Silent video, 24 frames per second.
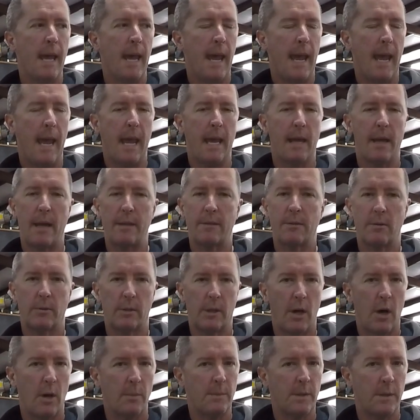and I
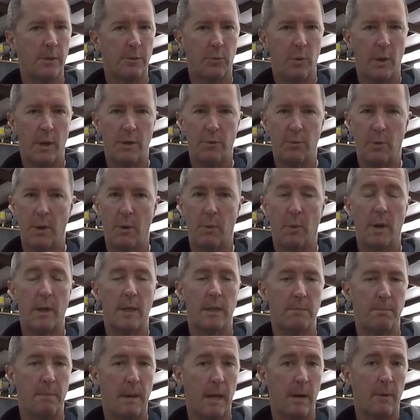certainly hope that 2021
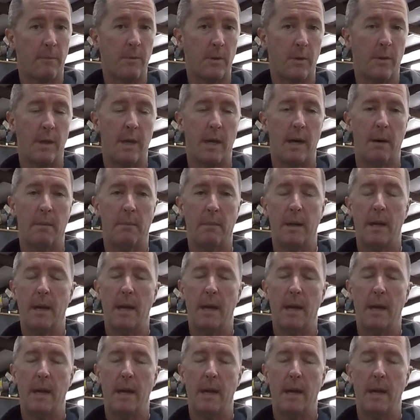is better for them,